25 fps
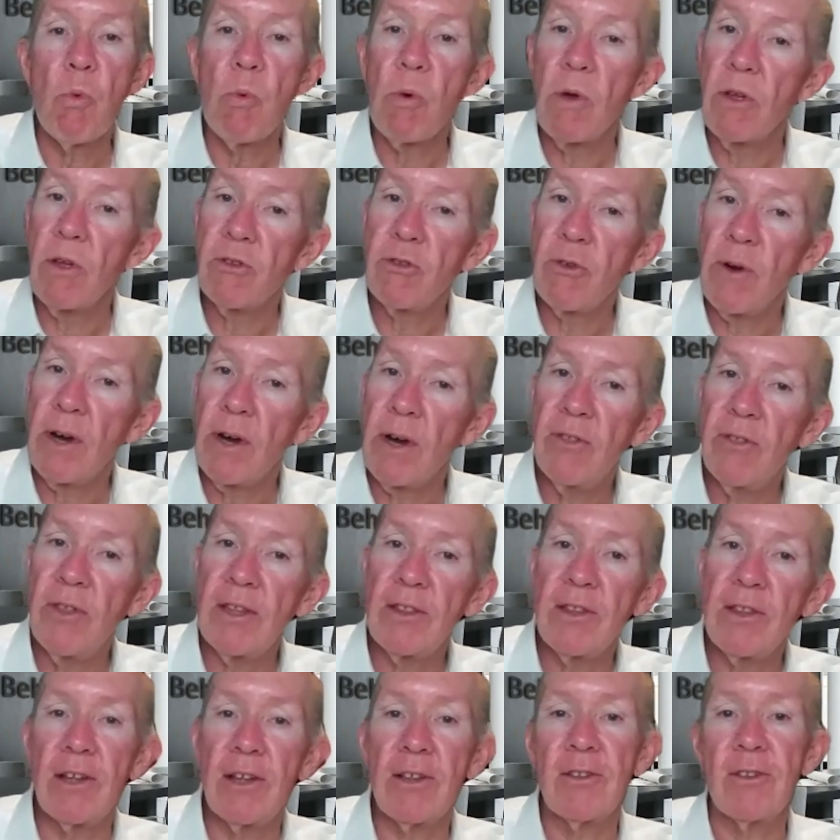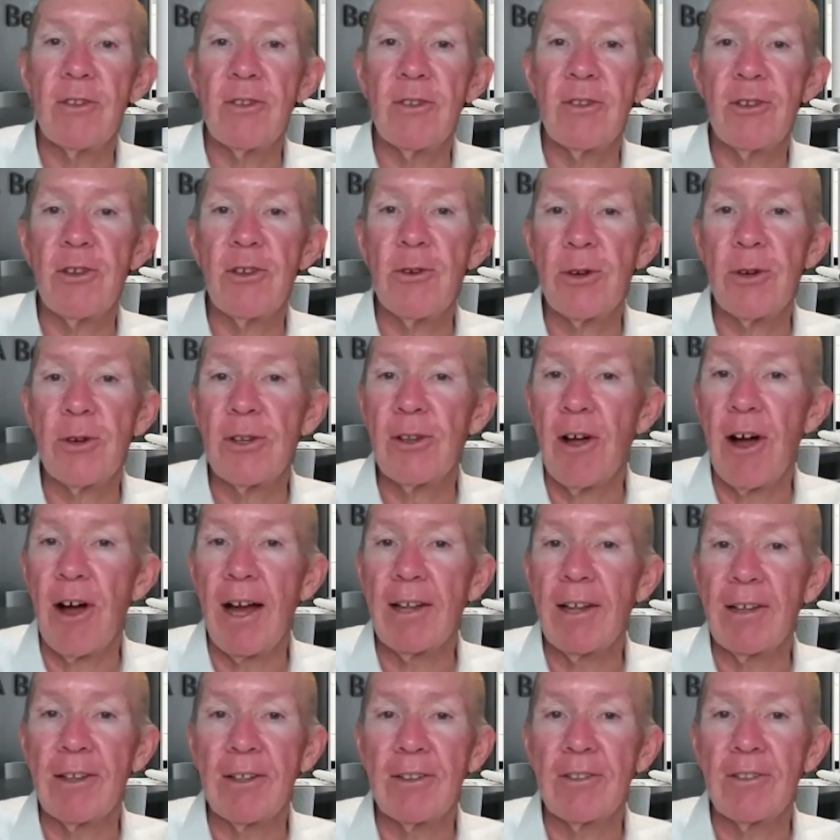is there anything that you would
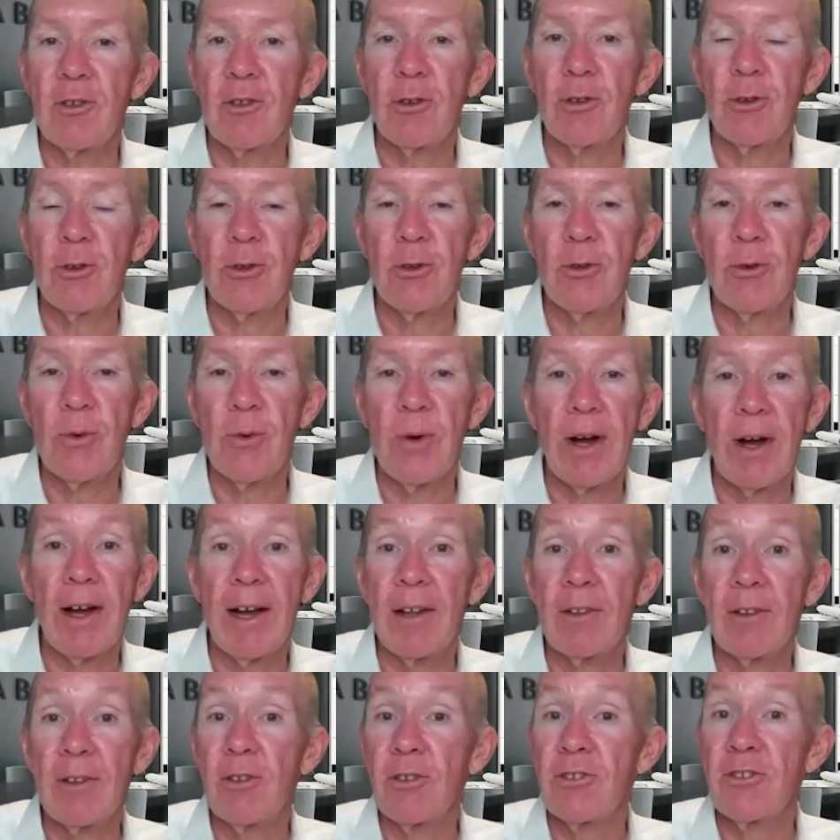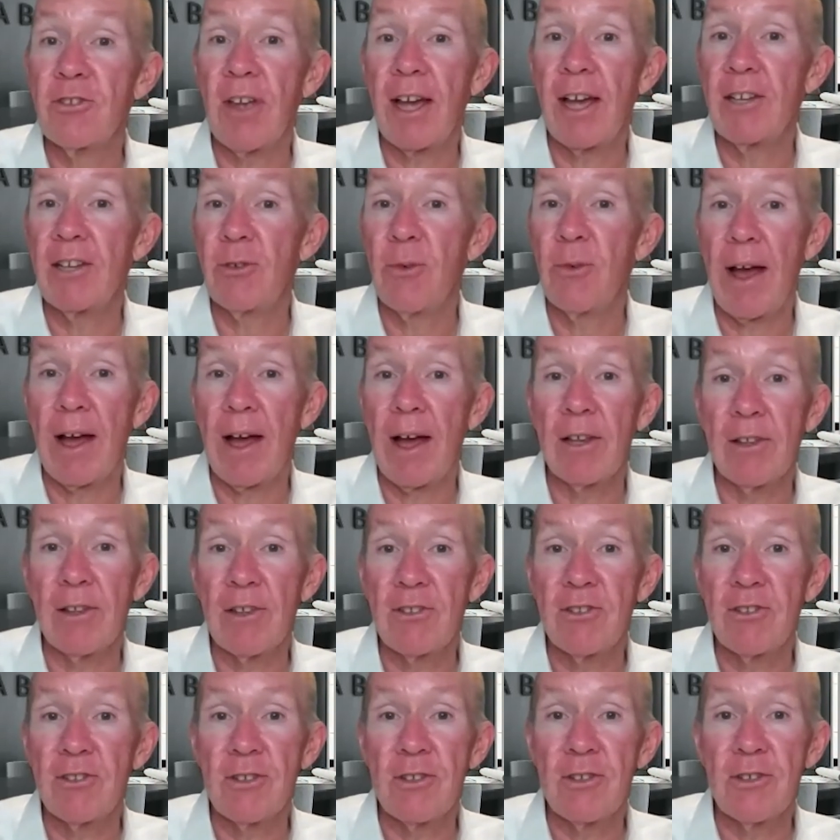like to say to our
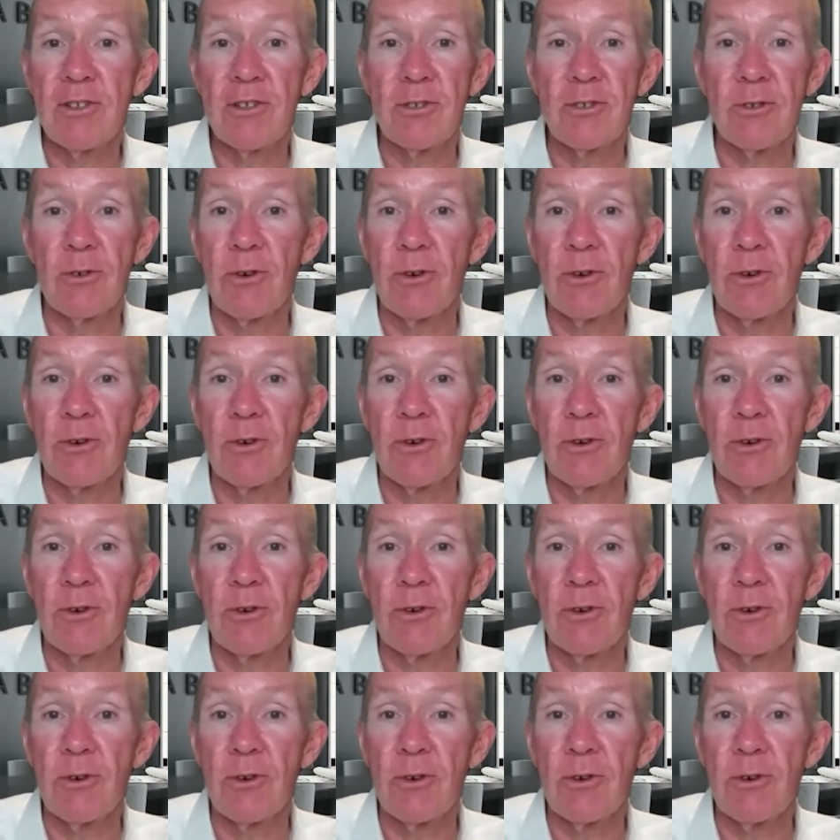listeners,